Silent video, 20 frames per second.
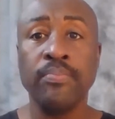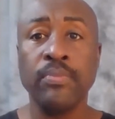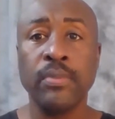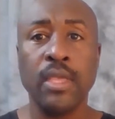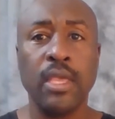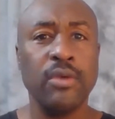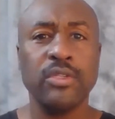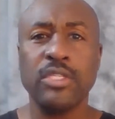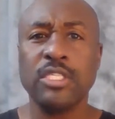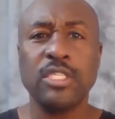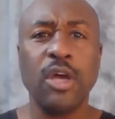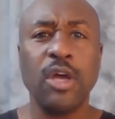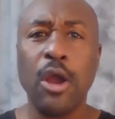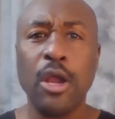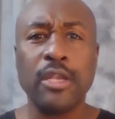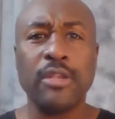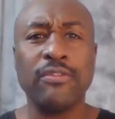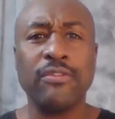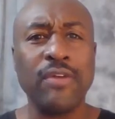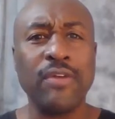It was just hard
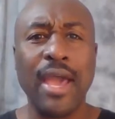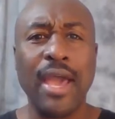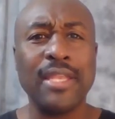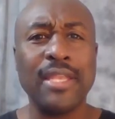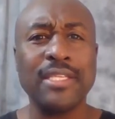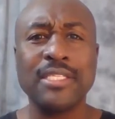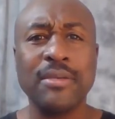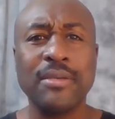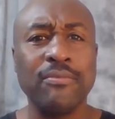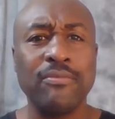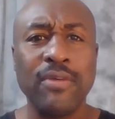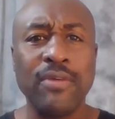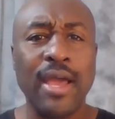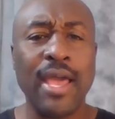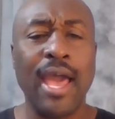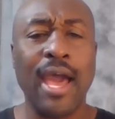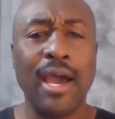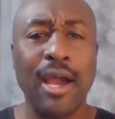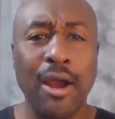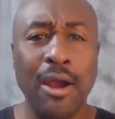to find
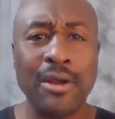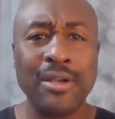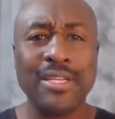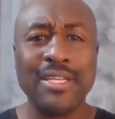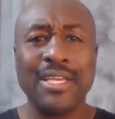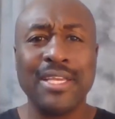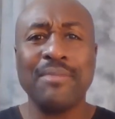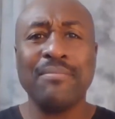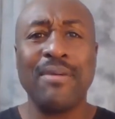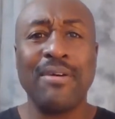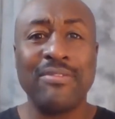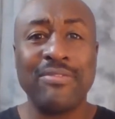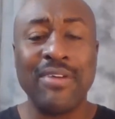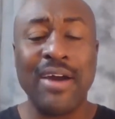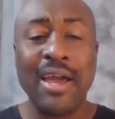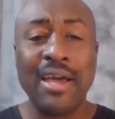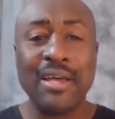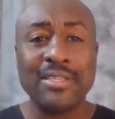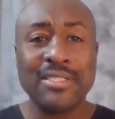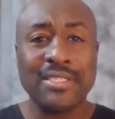hard to get my
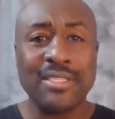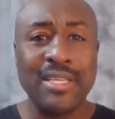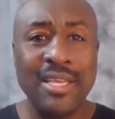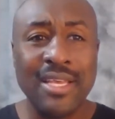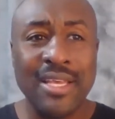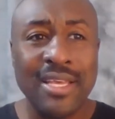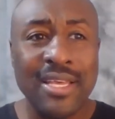files